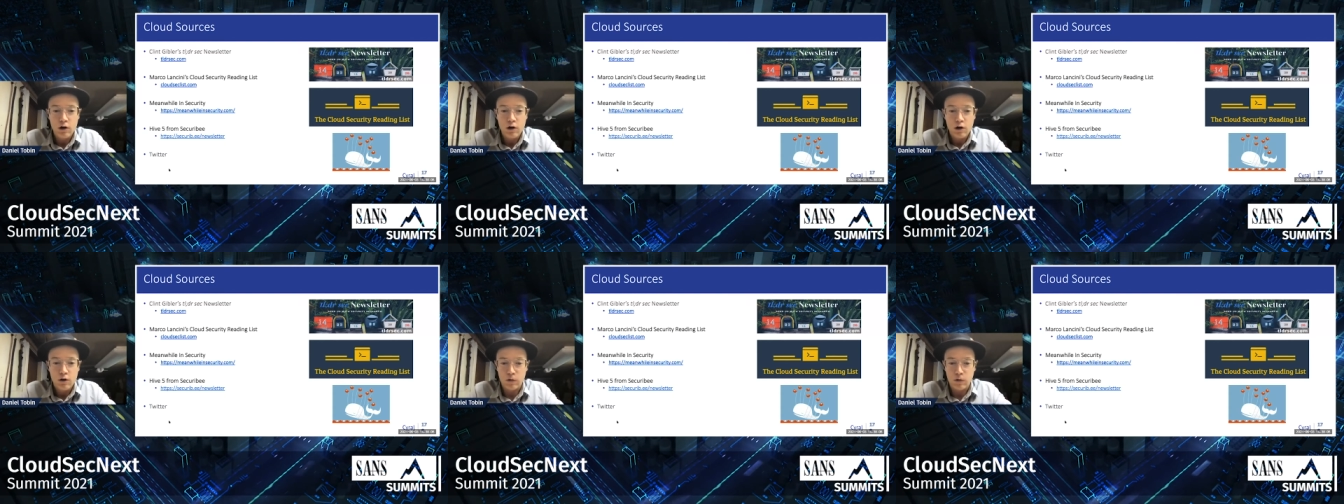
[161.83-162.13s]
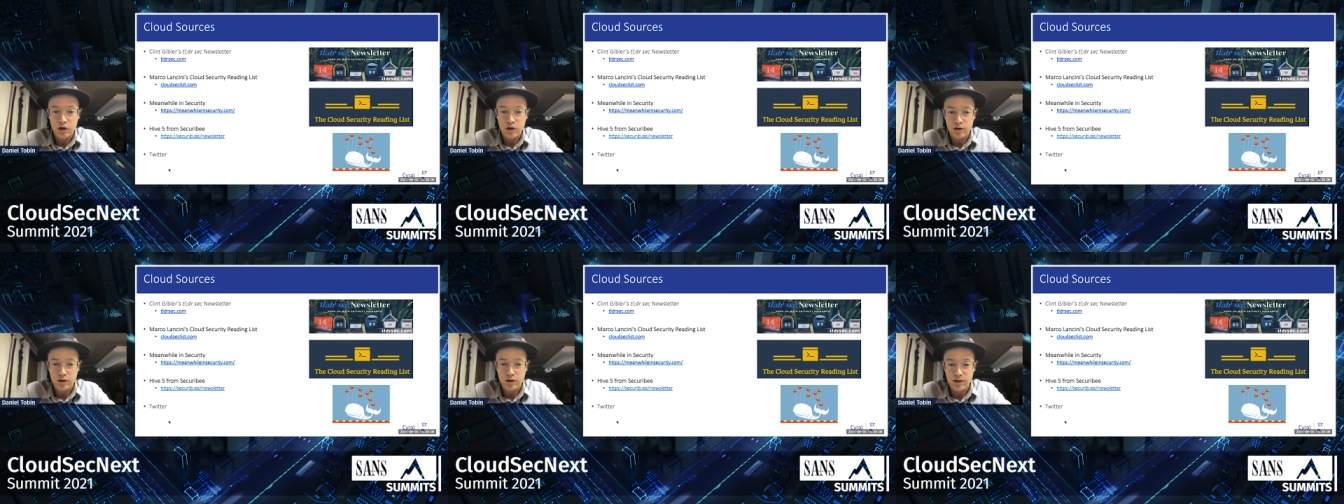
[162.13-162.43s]

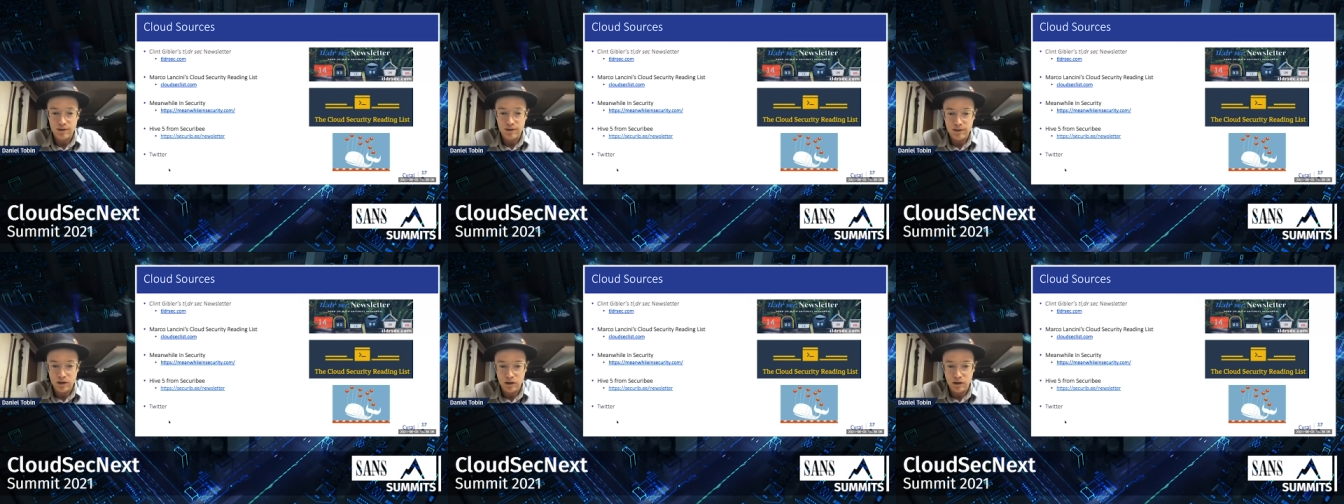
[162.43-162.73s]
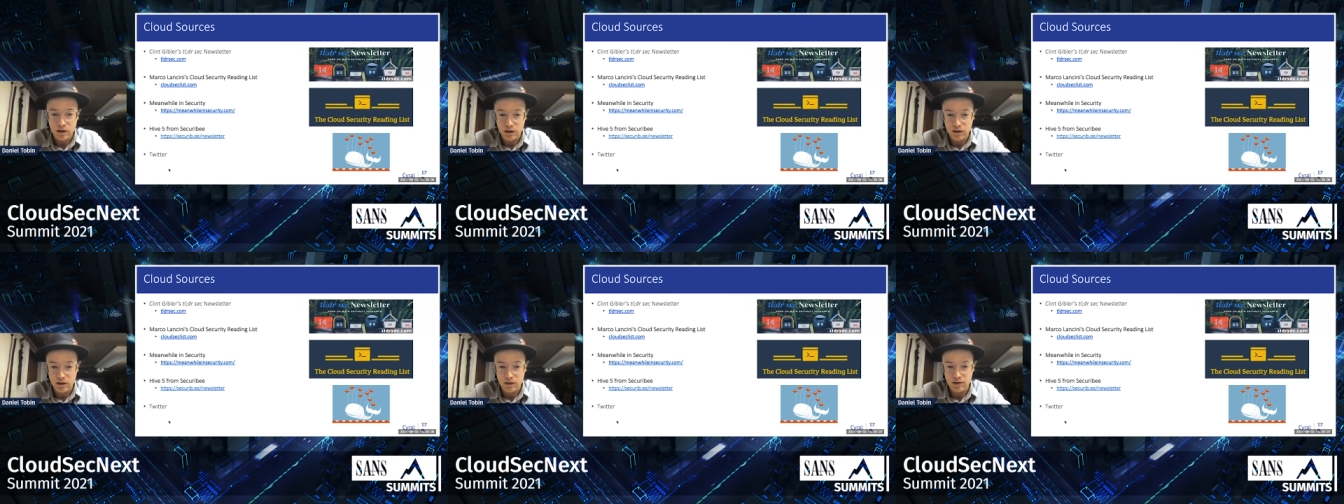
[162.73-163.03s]
Marco
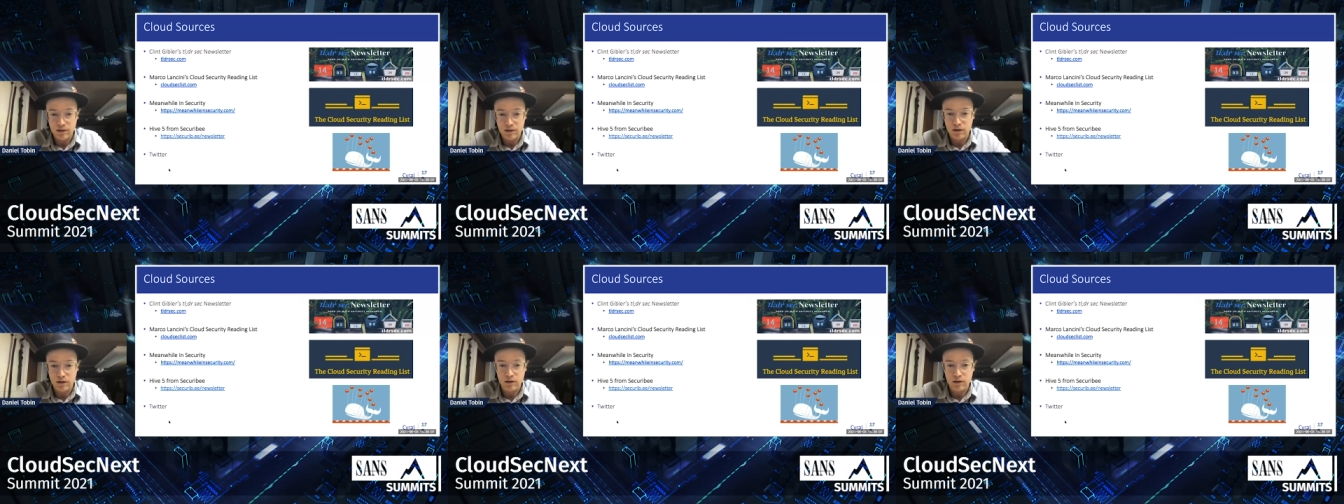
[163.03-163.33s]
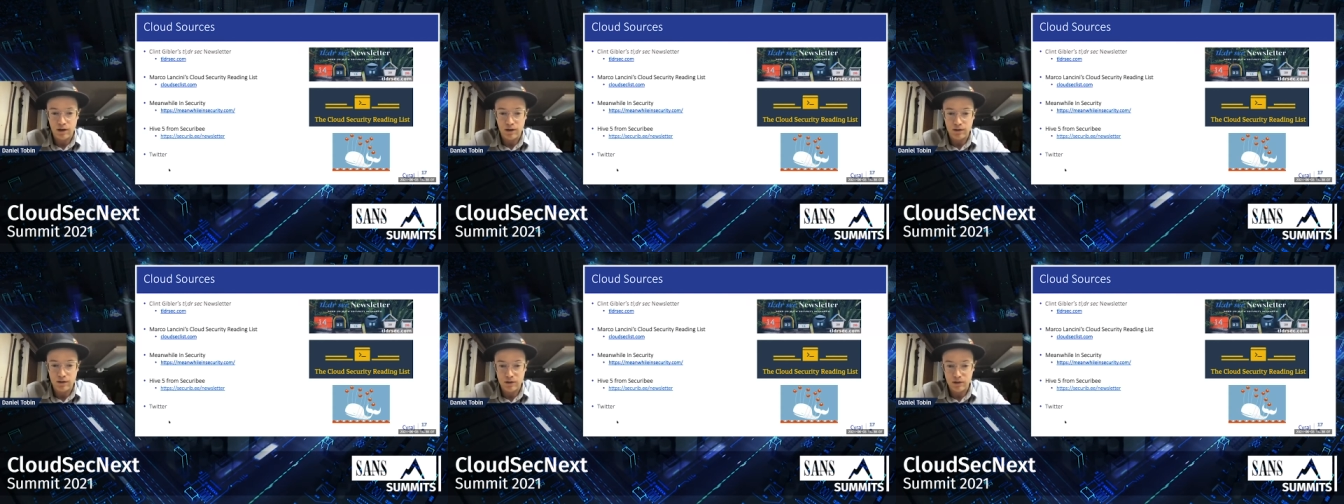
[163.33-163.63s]
Lancini's
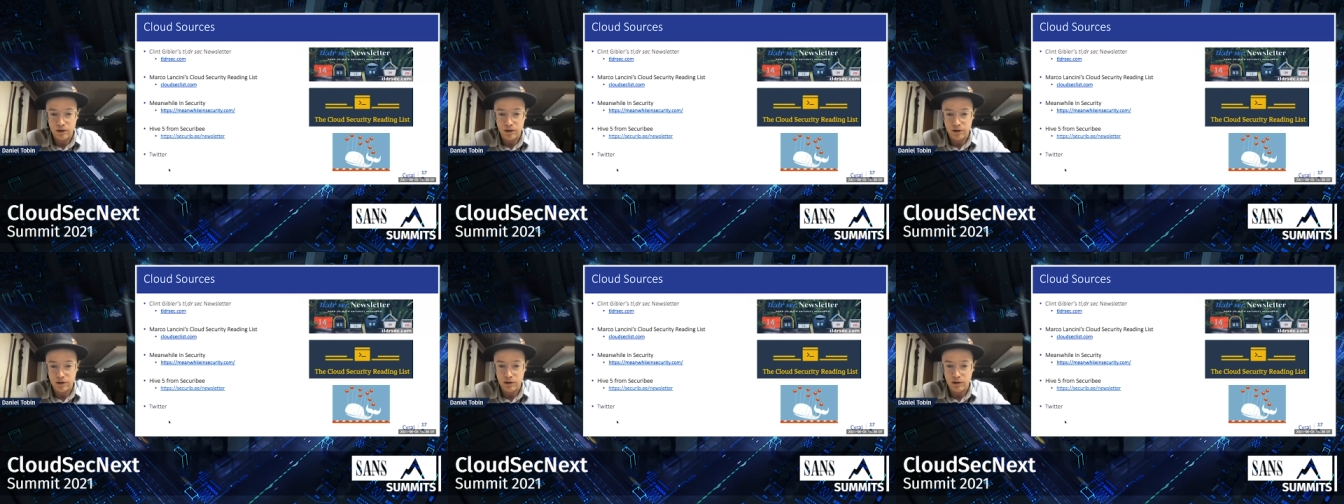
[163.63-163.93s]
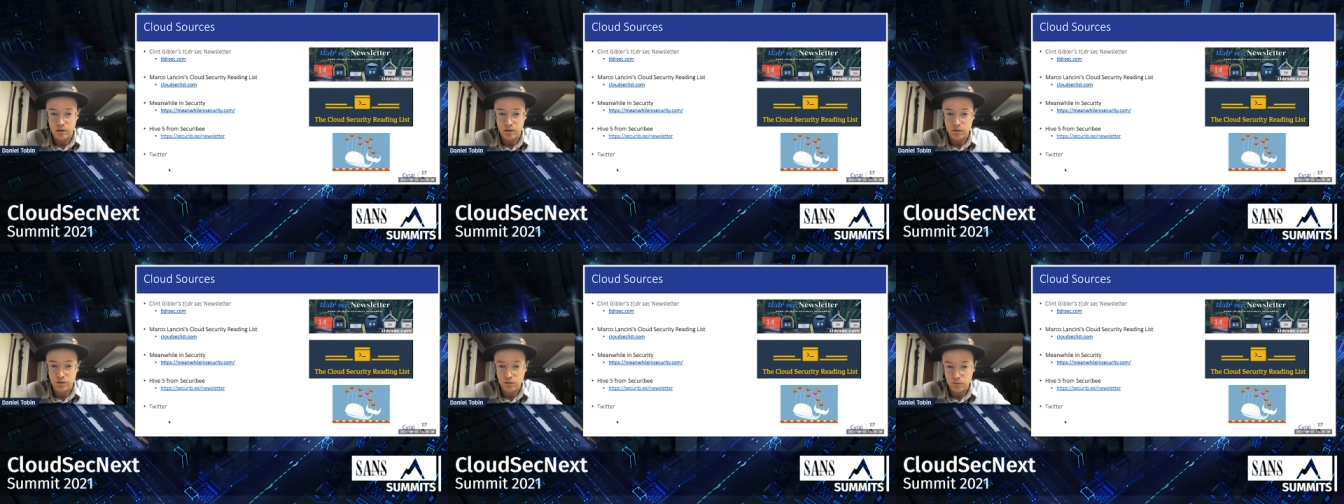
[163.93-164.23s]
Cloud
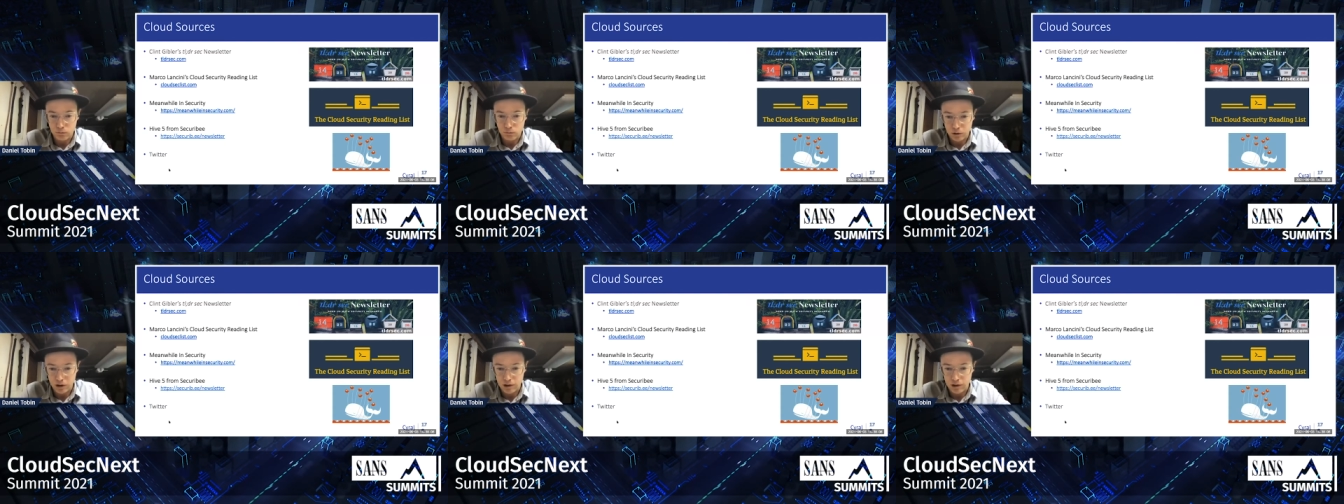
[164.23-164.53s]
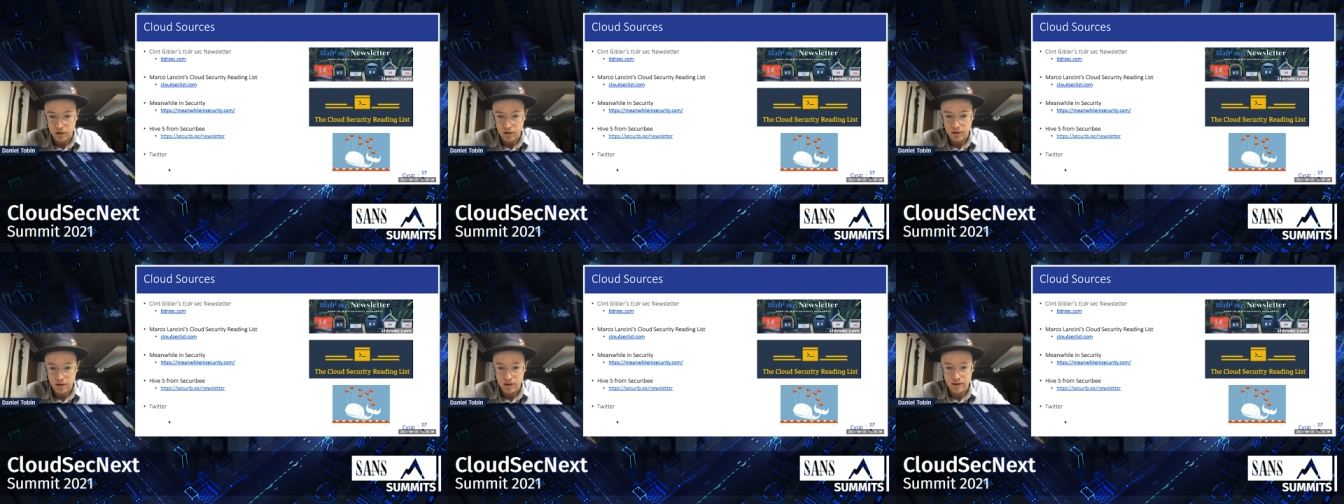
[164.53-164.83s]
Security
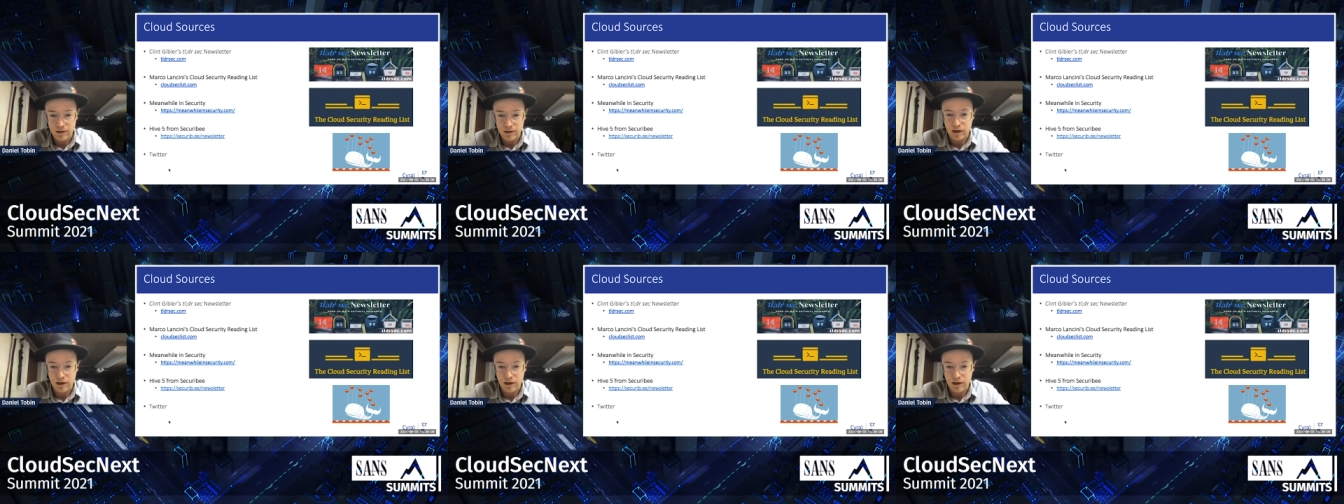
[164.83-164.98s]
Reading List,